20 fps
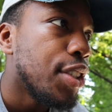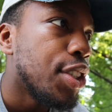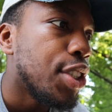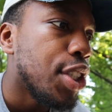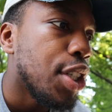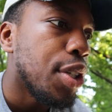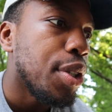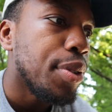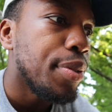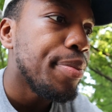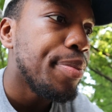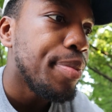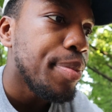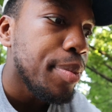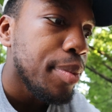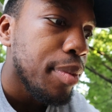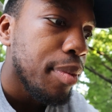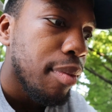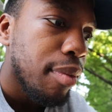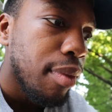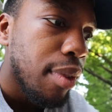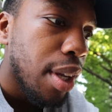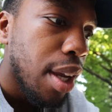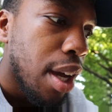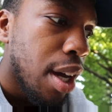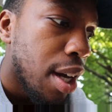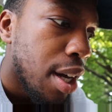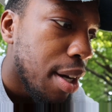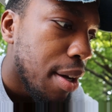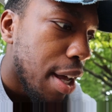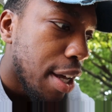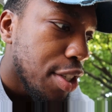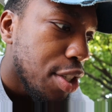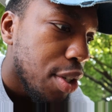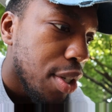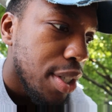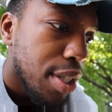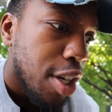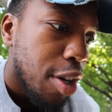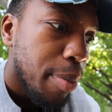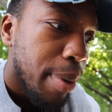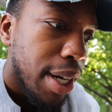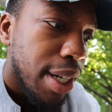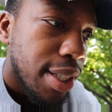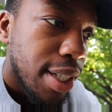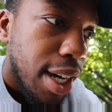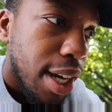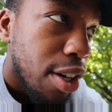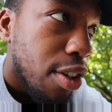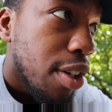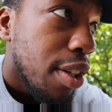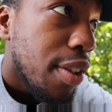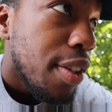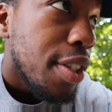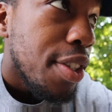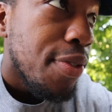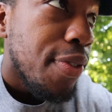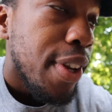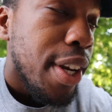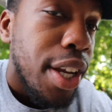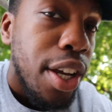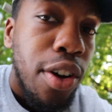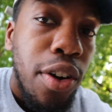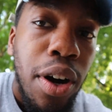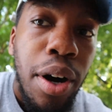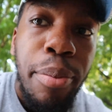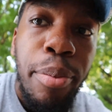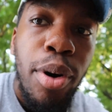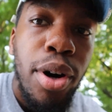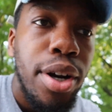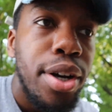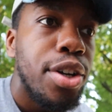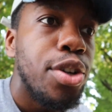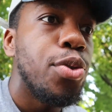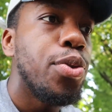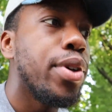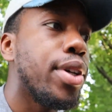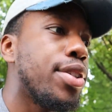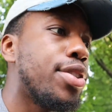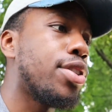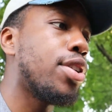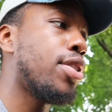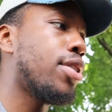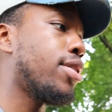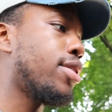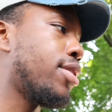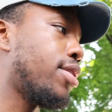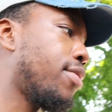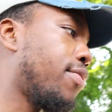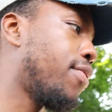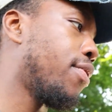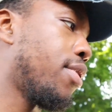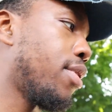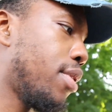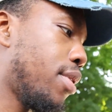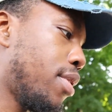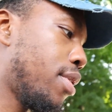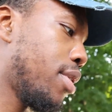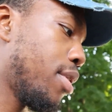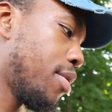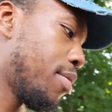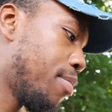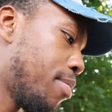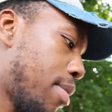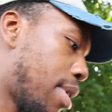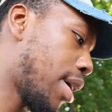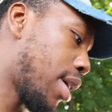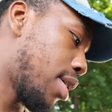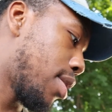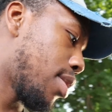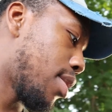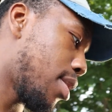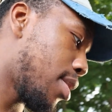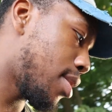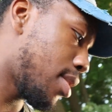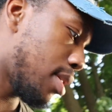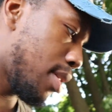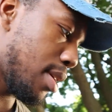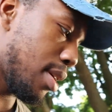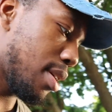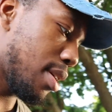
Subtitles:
So as you can tell by the title of this video, I bought a new exhaust for my car.